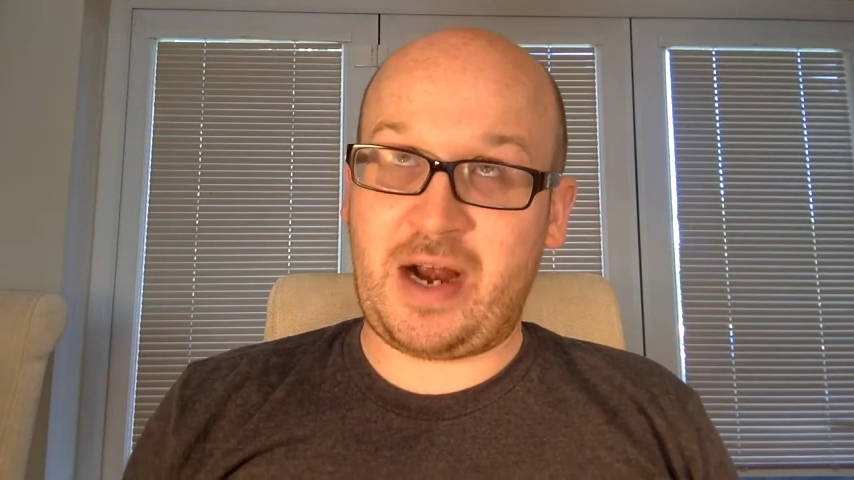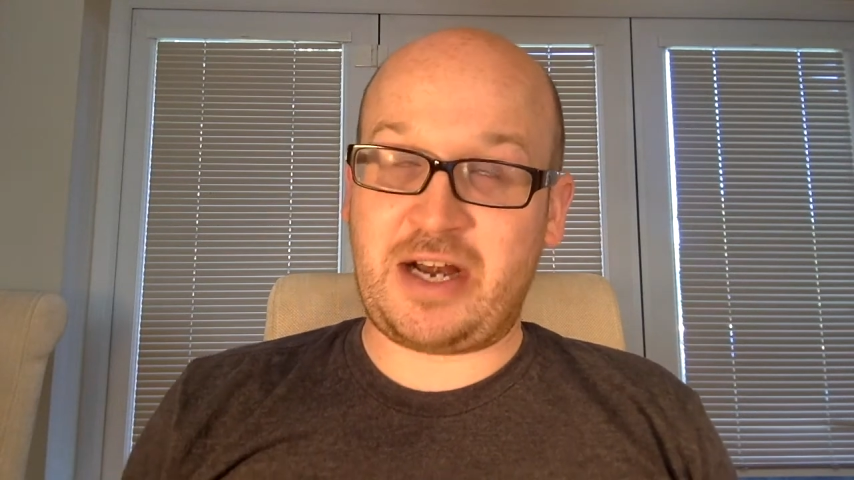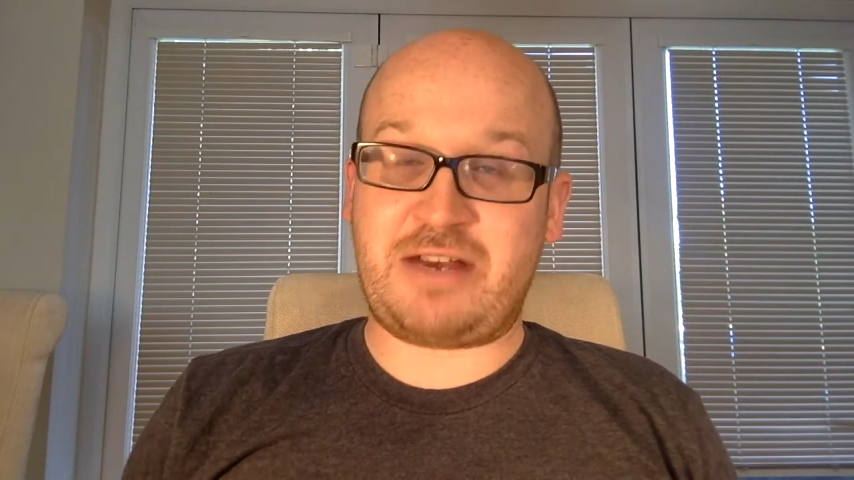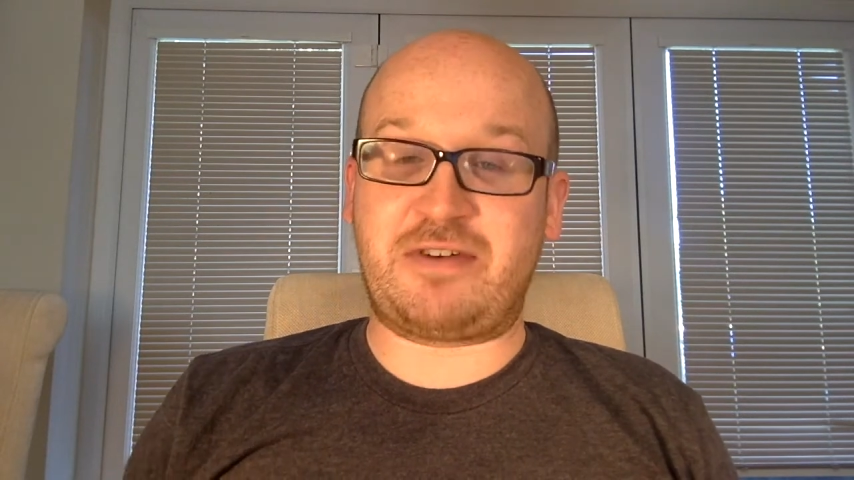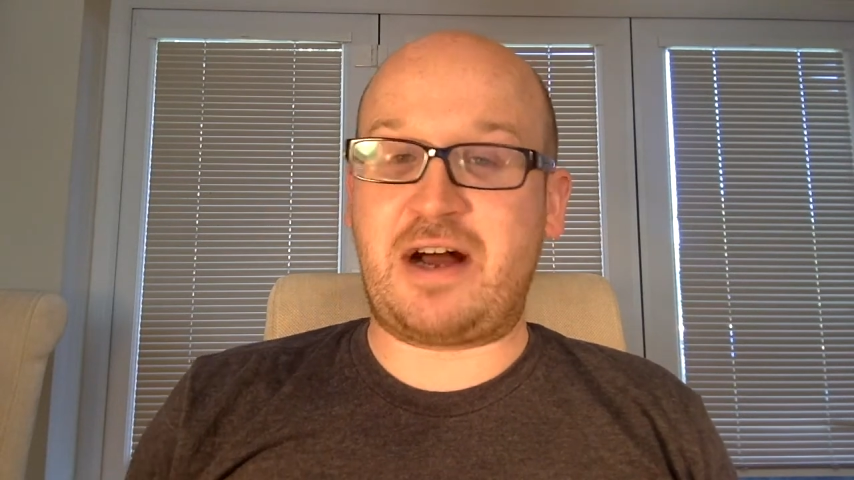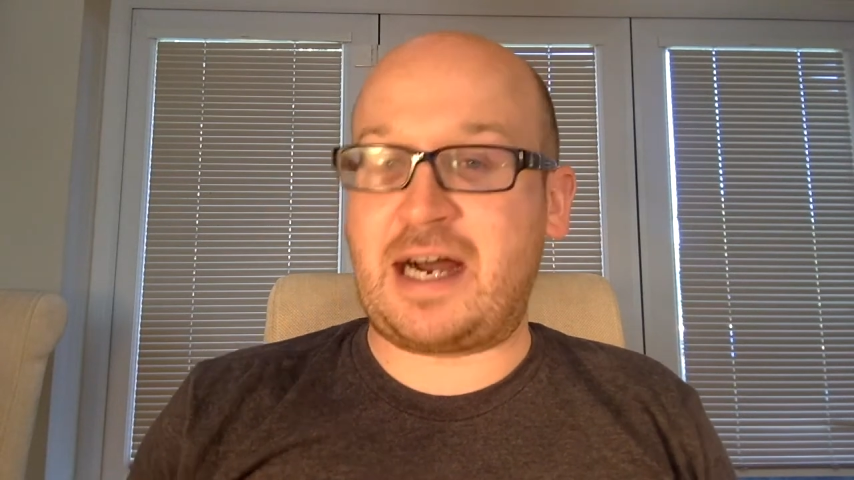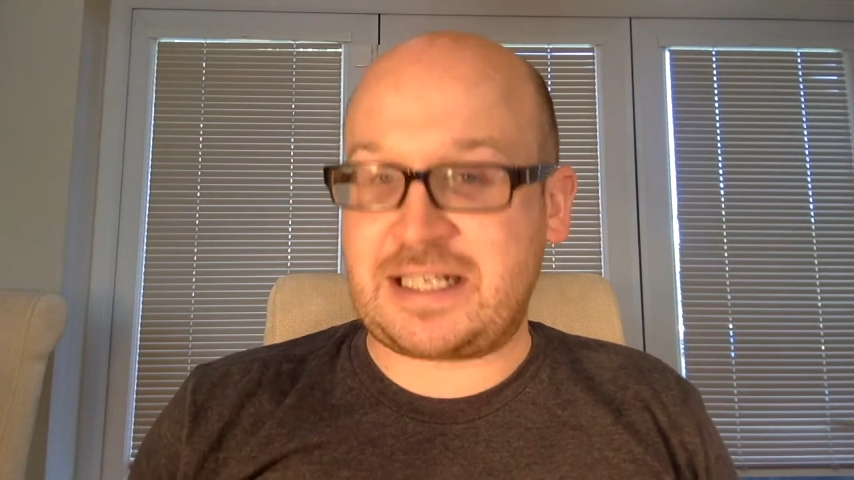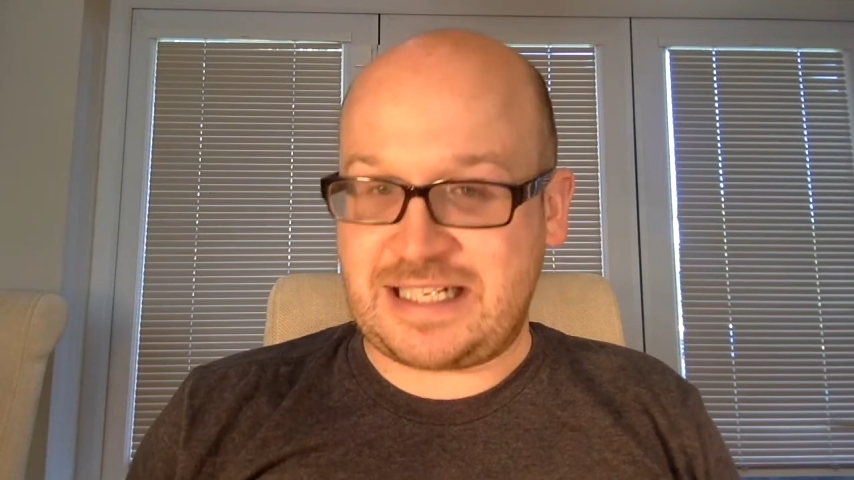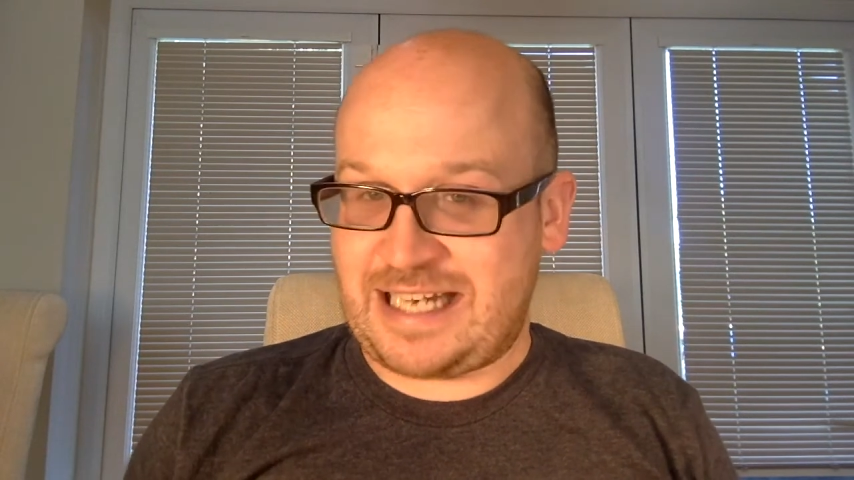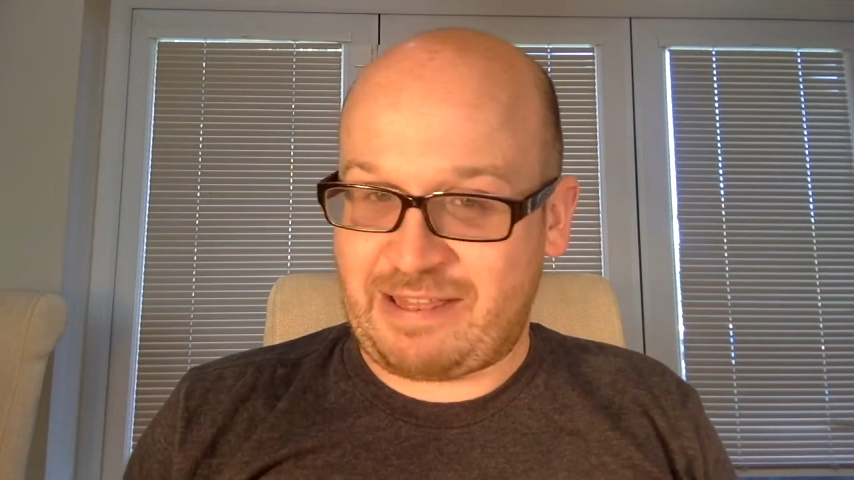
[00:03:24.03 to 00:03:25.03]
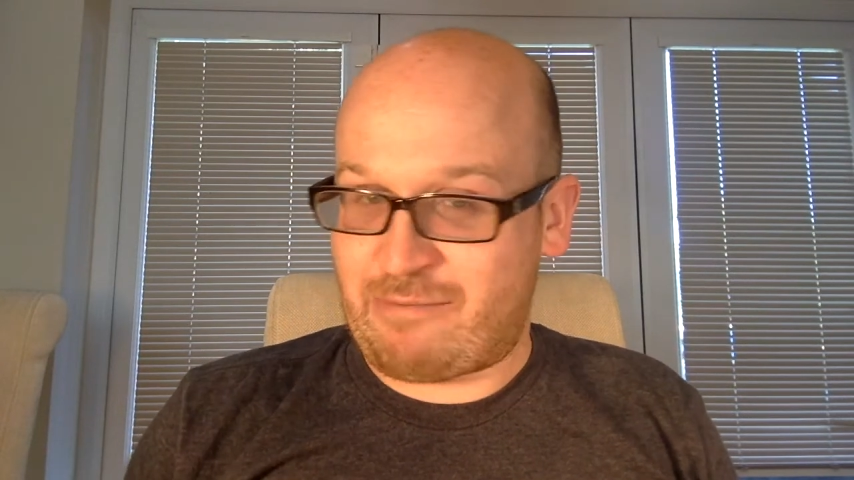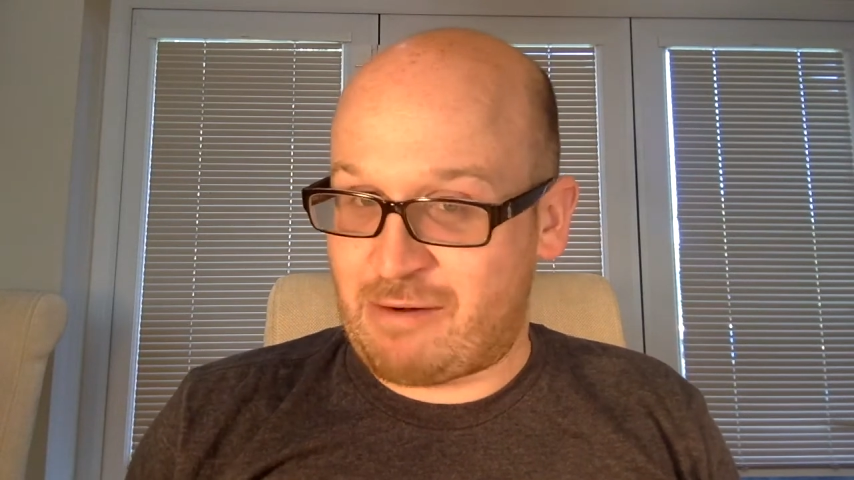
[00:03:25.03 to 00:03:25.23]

and even I didn't get that